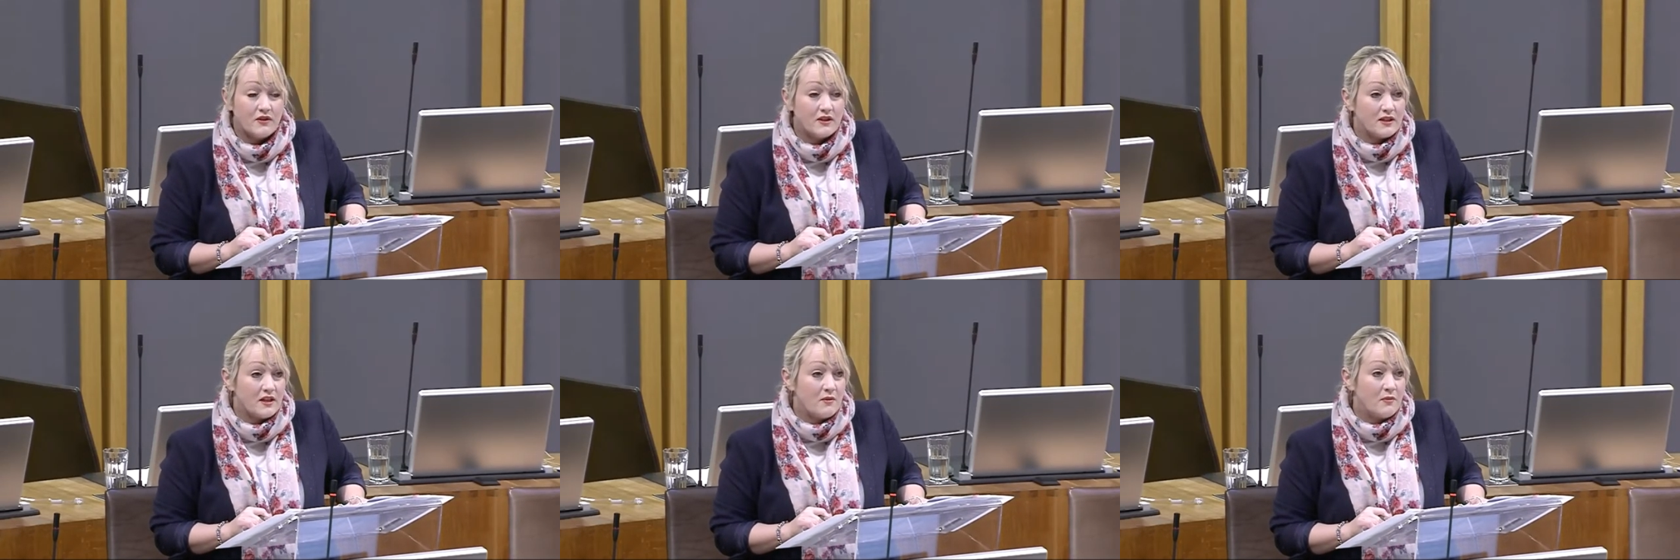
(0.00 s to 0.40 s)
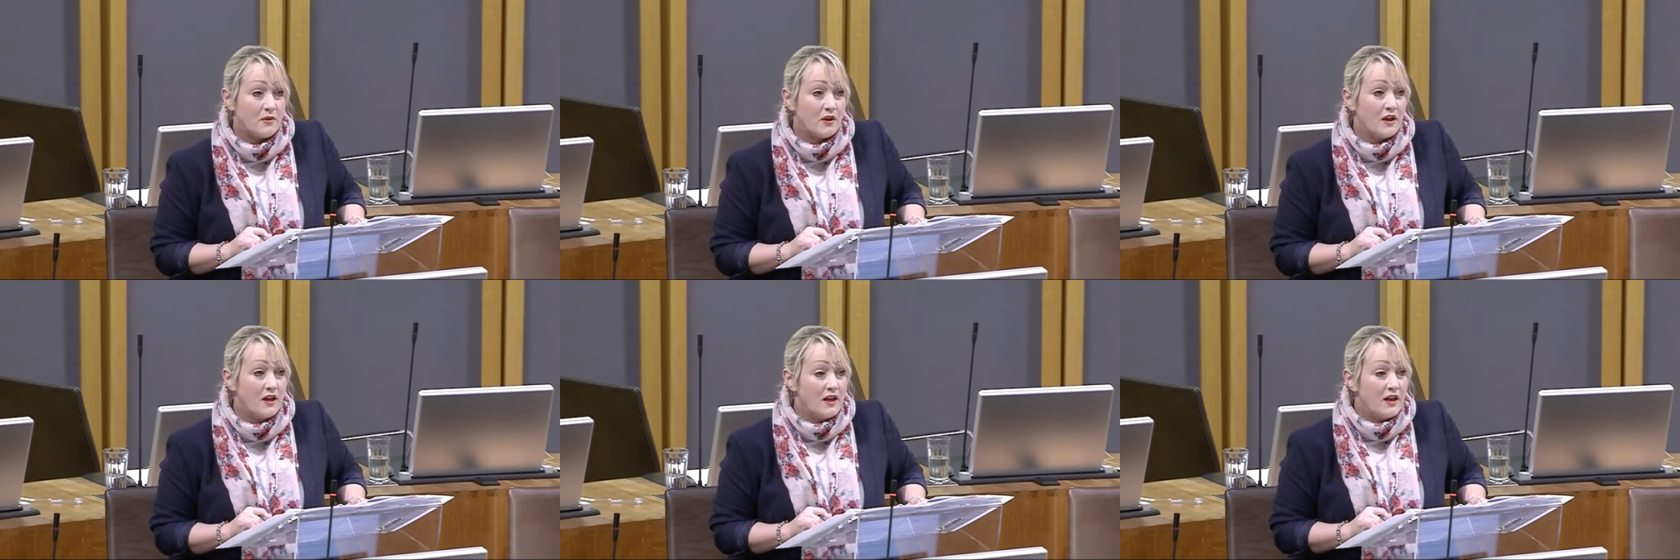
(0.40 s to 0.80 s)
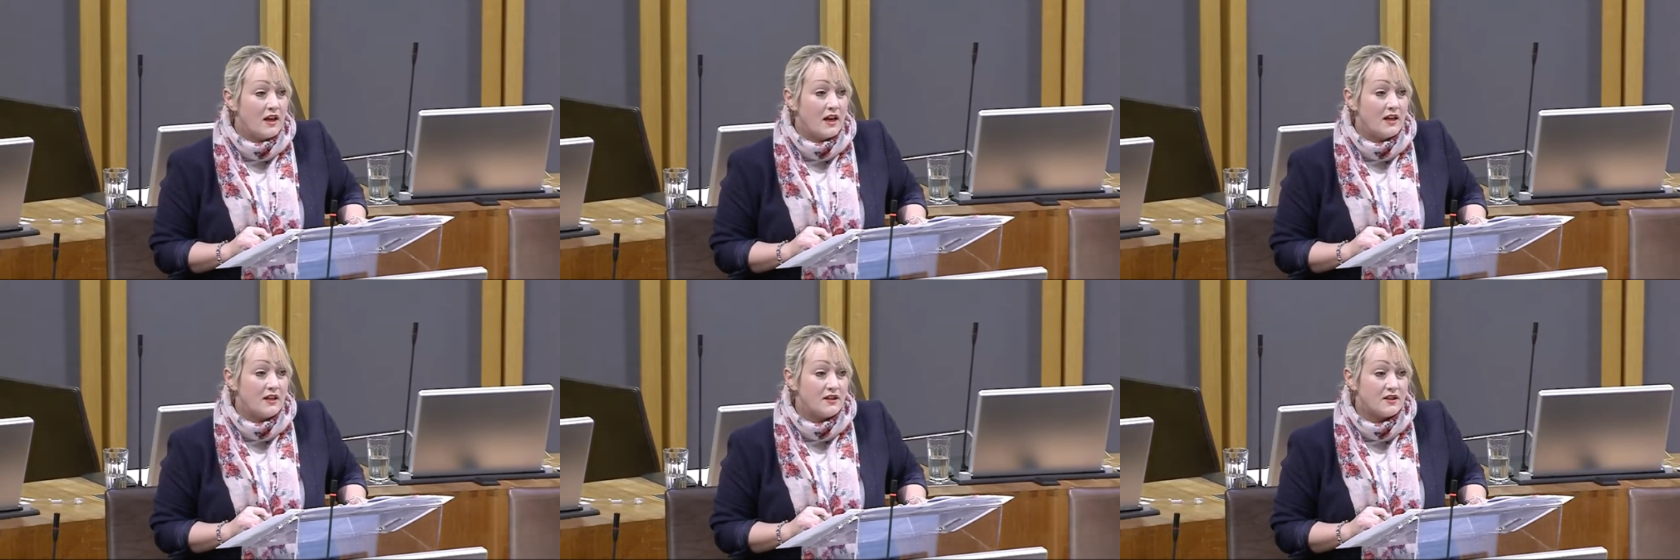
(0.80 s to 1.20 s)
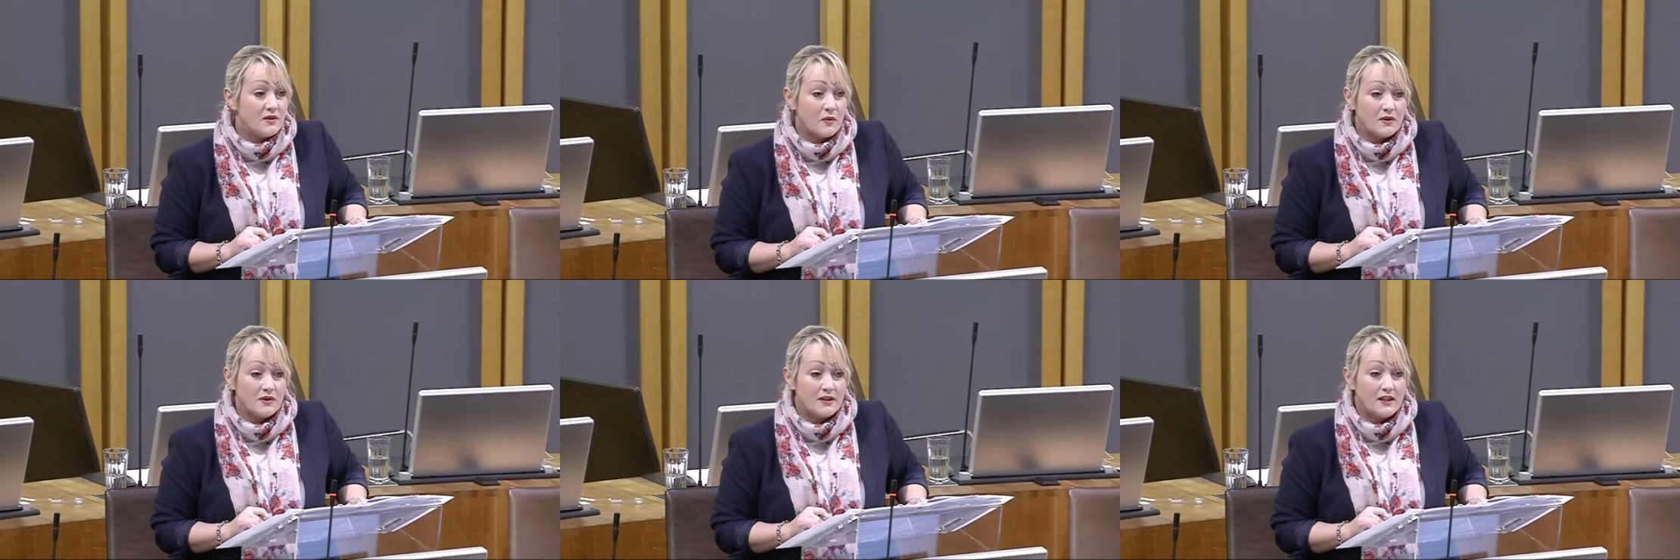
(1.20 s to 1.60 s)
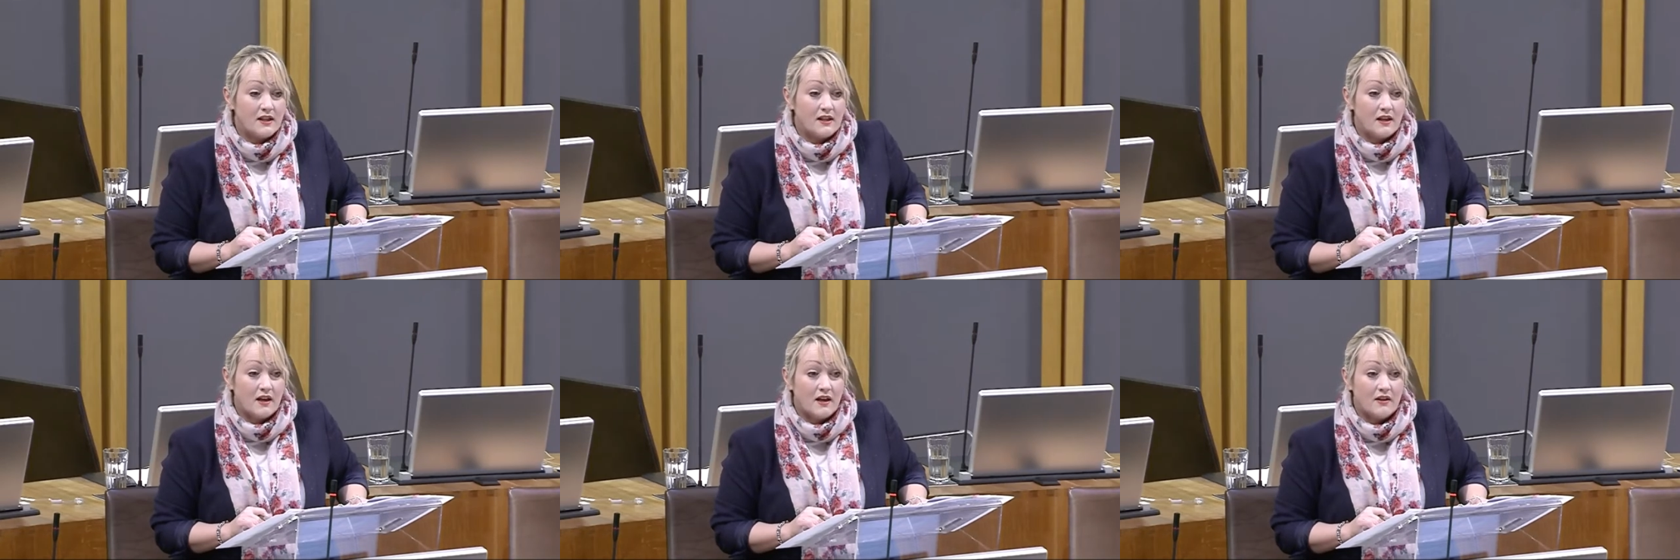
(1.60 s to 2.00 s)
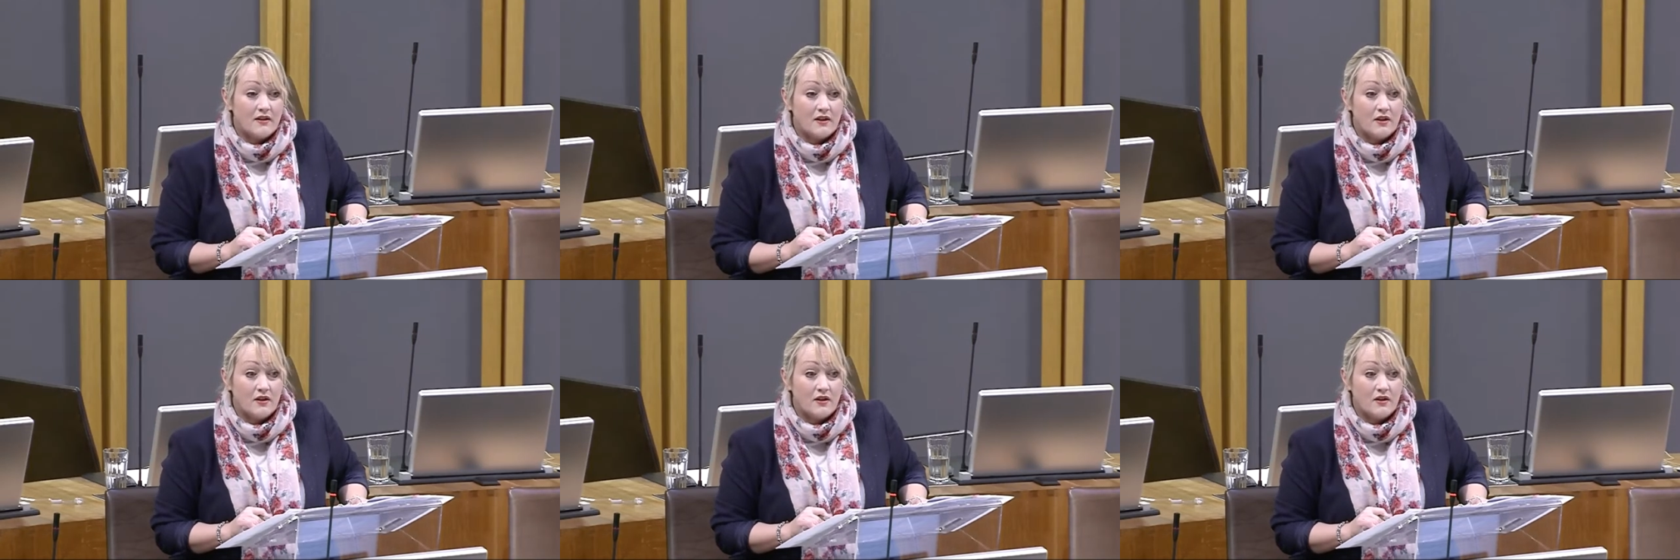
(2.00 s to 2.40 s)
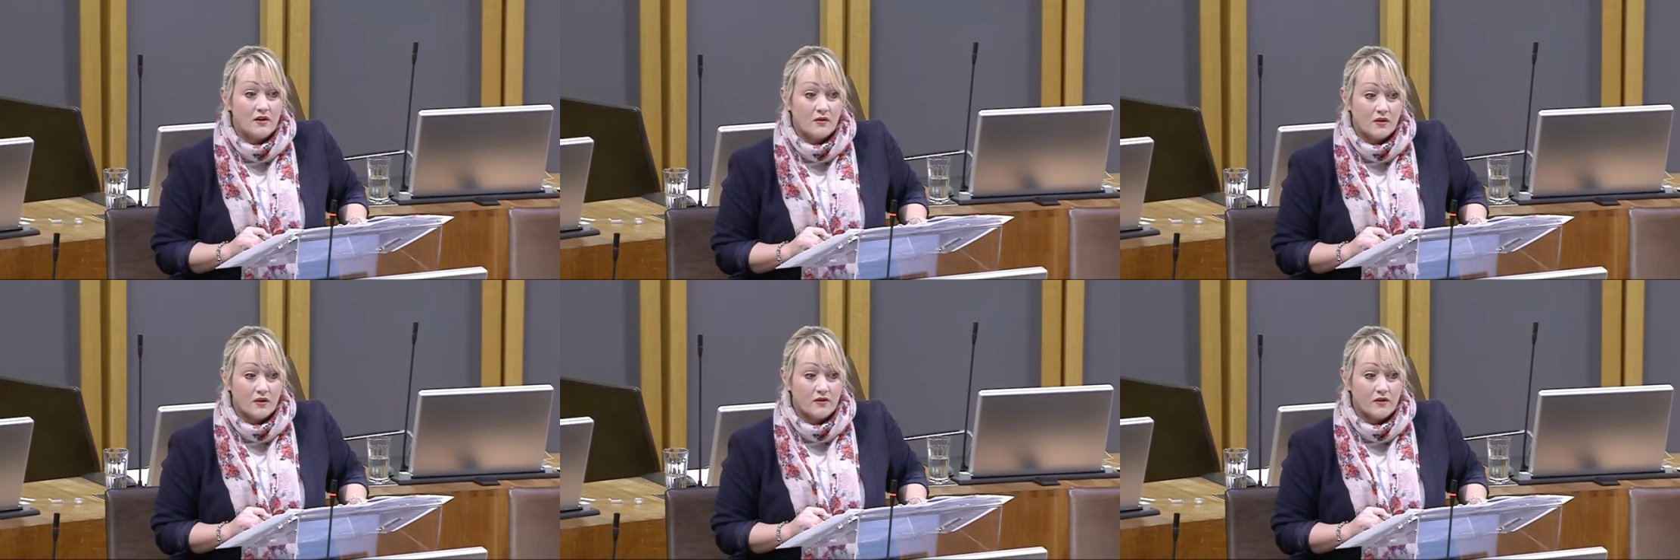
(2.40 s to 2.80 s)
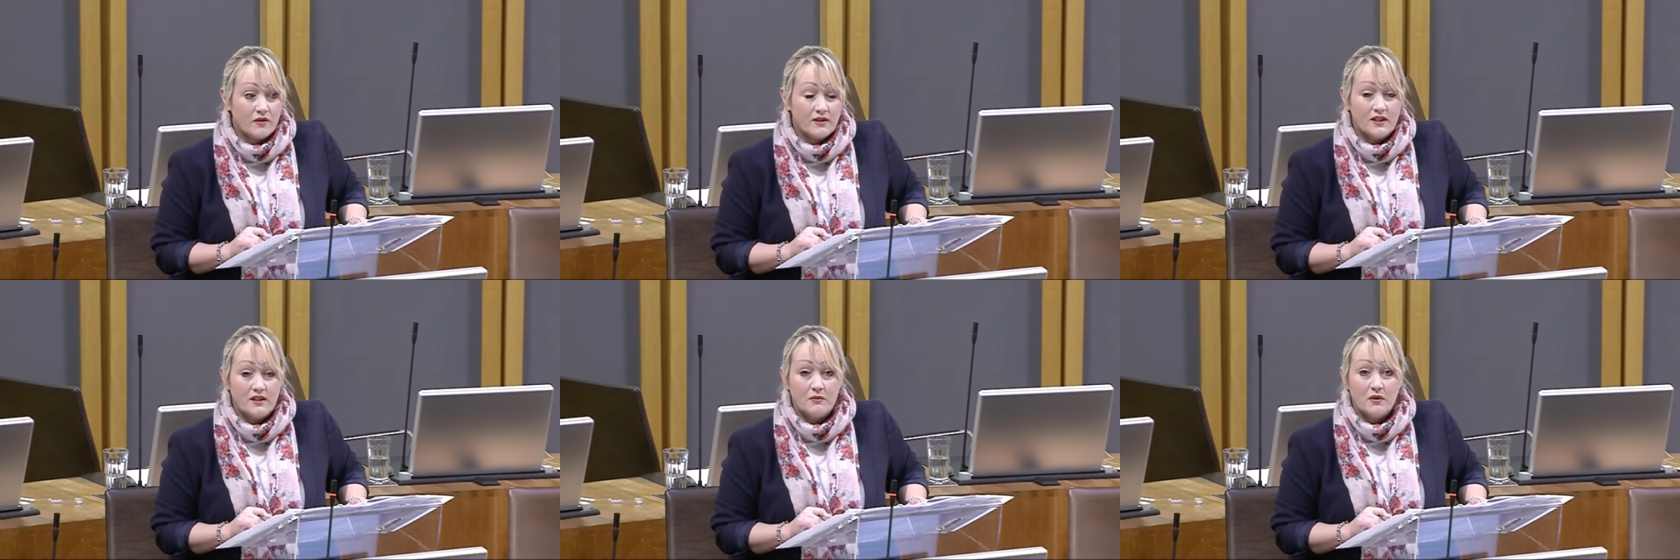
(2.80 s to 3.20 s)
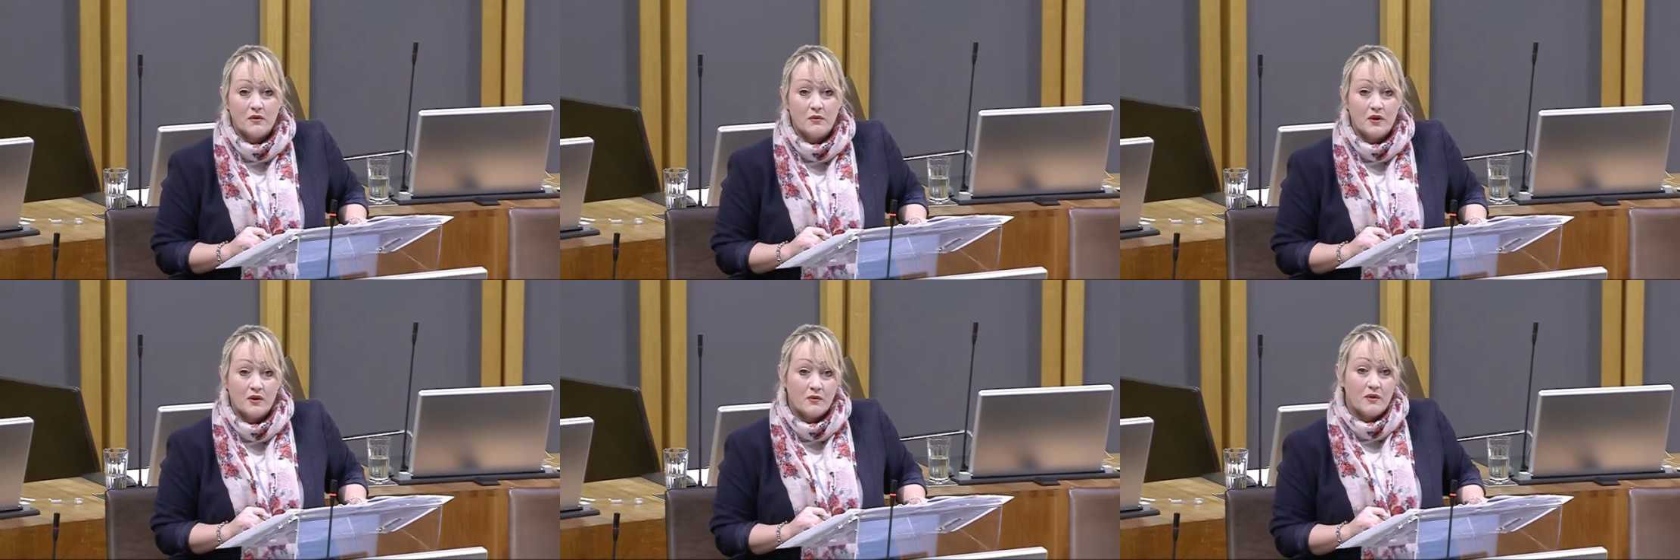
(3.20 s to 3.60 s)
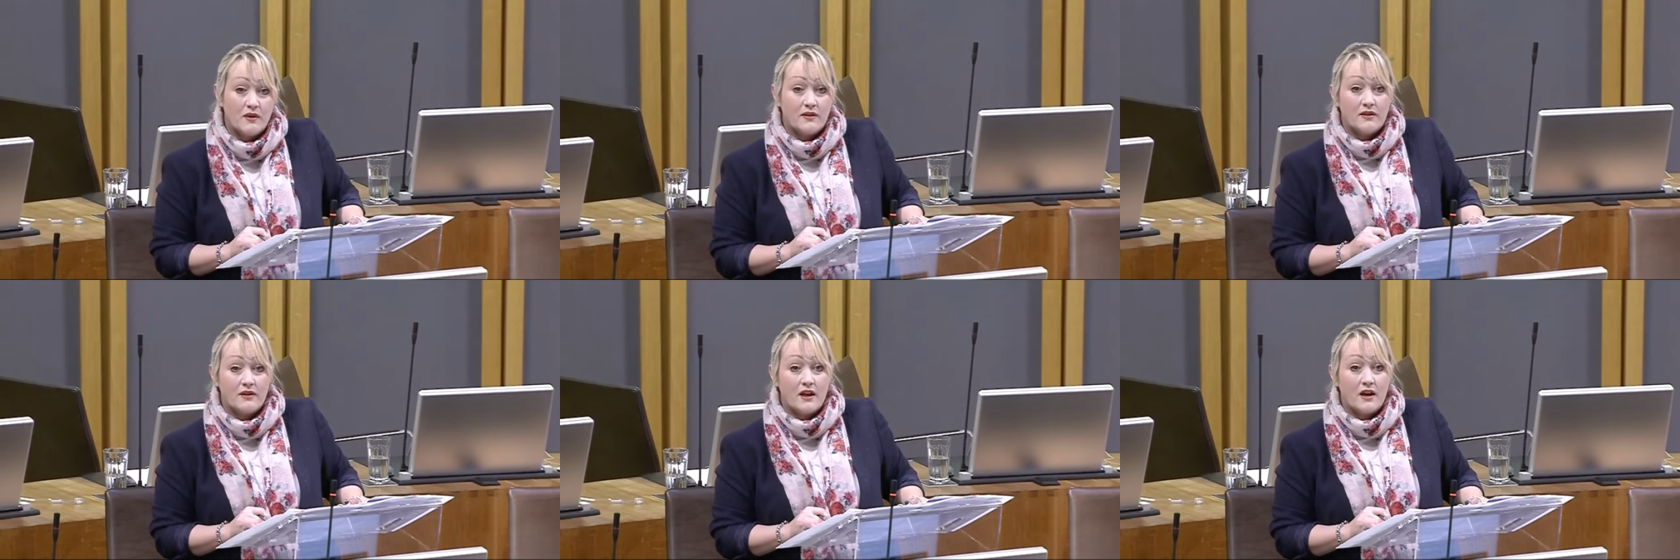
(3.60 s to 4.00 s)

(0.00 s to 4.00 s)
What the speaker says: For example, in Swansea, the local authority will work with